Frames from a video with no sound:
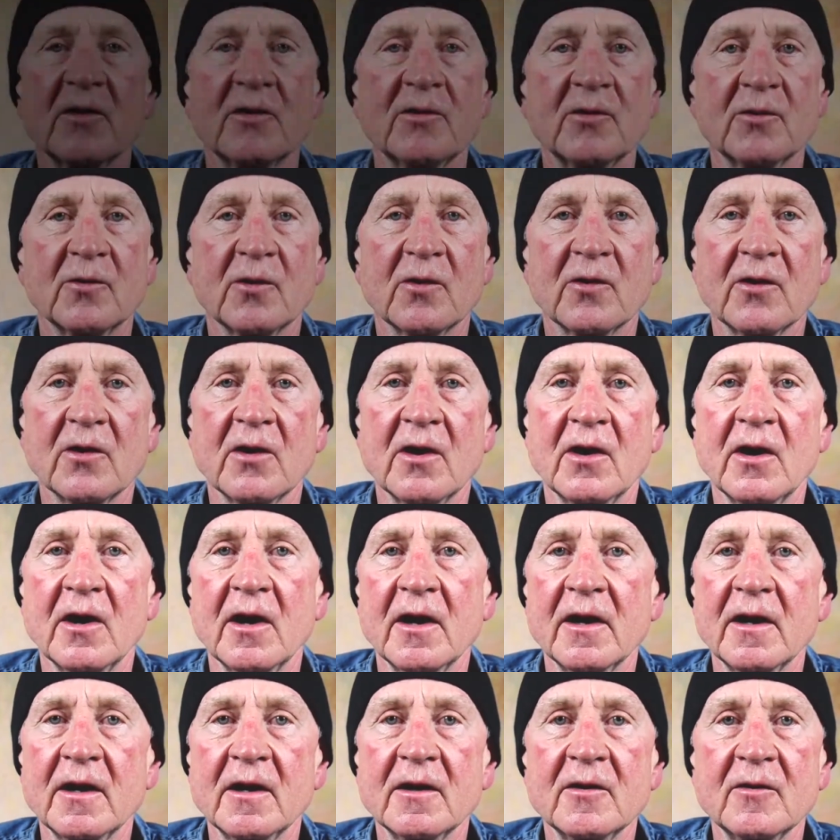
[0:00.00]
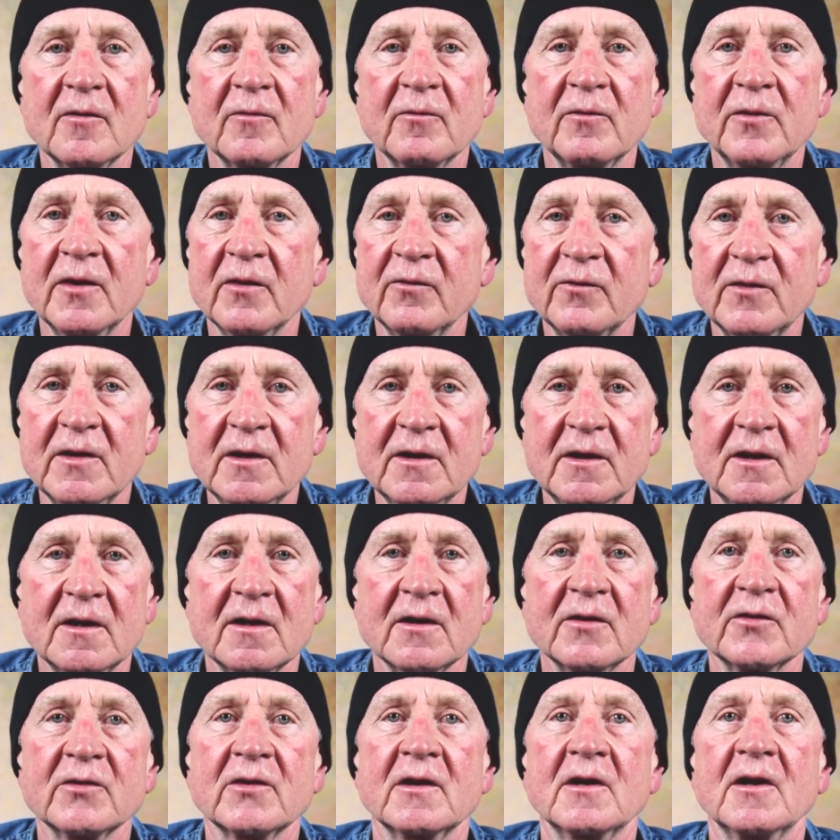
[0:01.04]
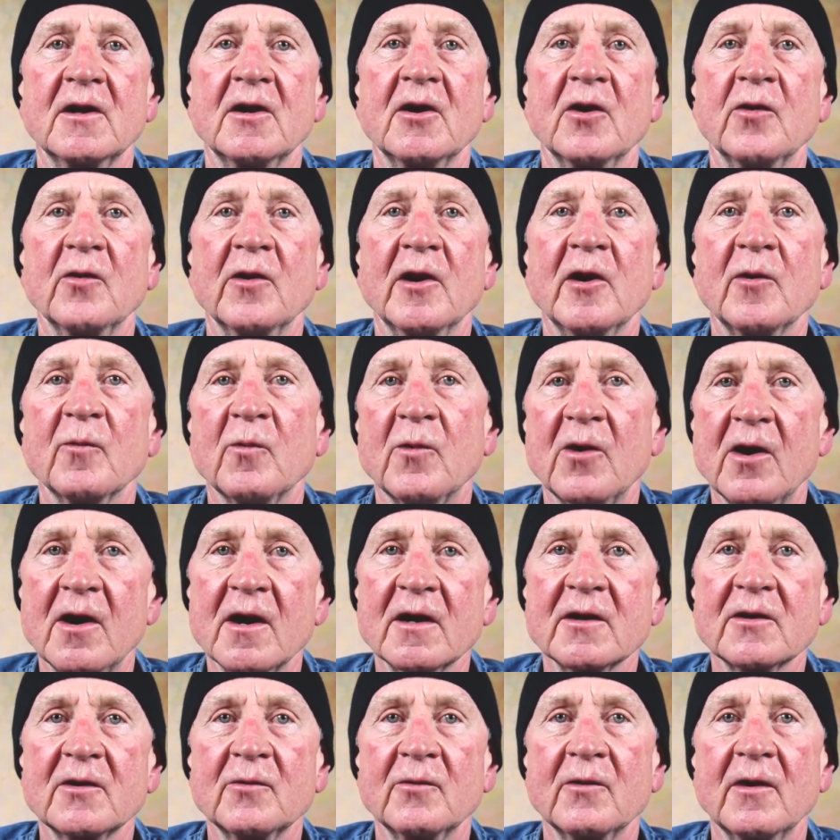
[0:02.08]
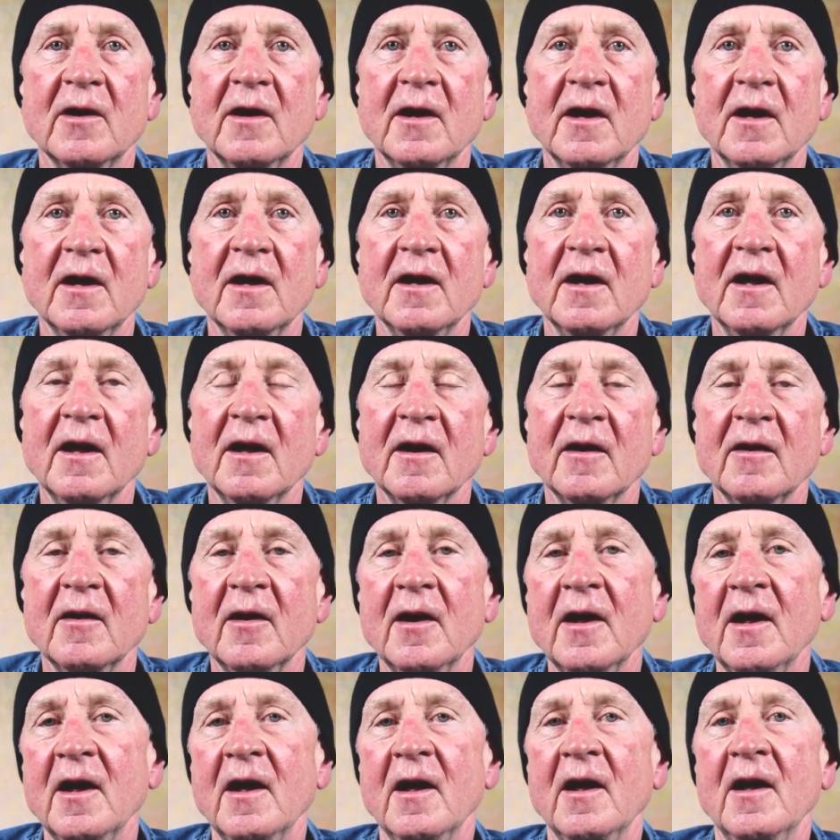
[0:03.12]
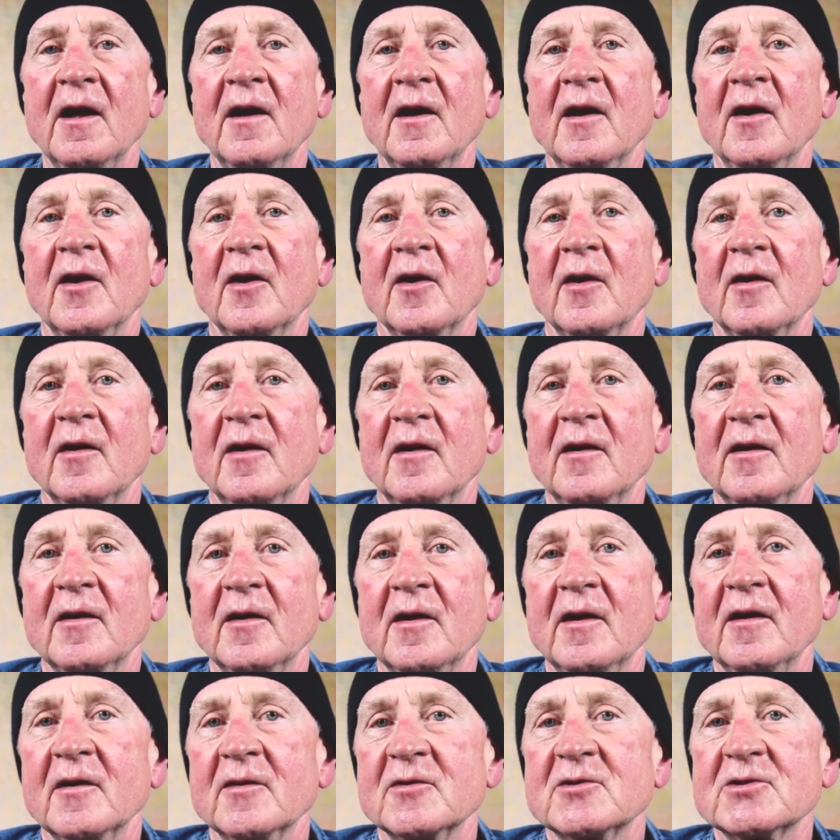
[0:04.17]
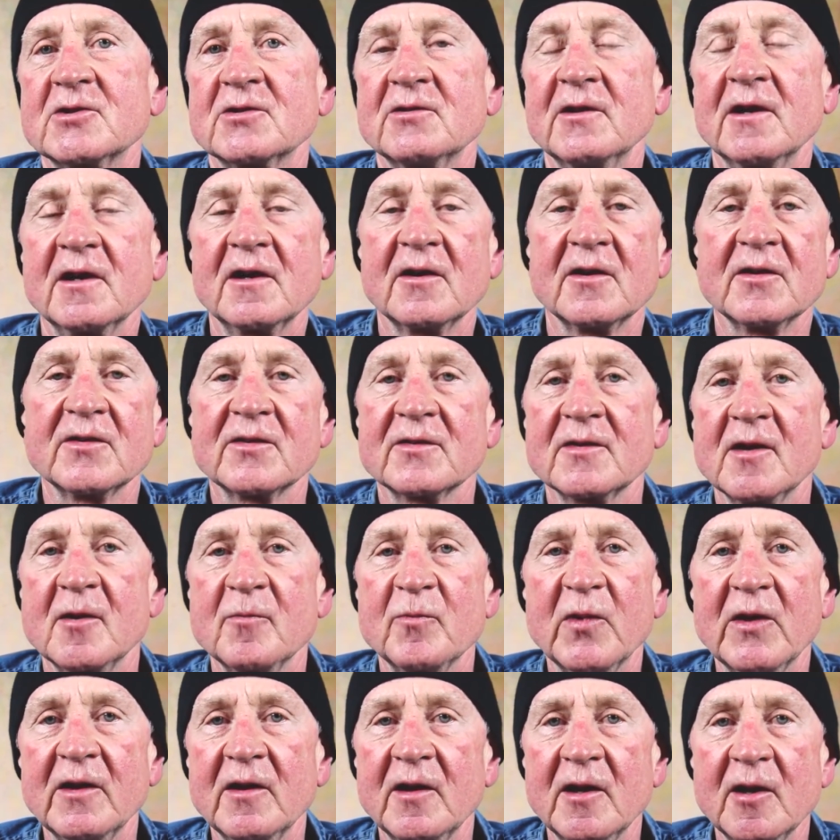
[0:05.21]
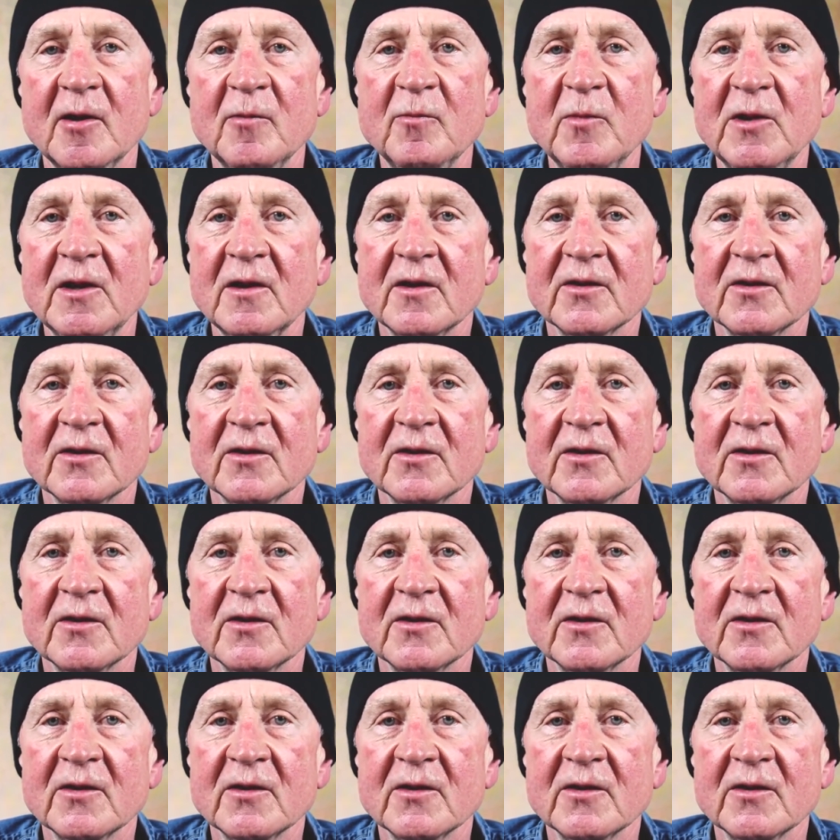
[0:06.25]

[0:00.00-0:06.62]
door on it 50 years ago and walked away, and it triggers something in me.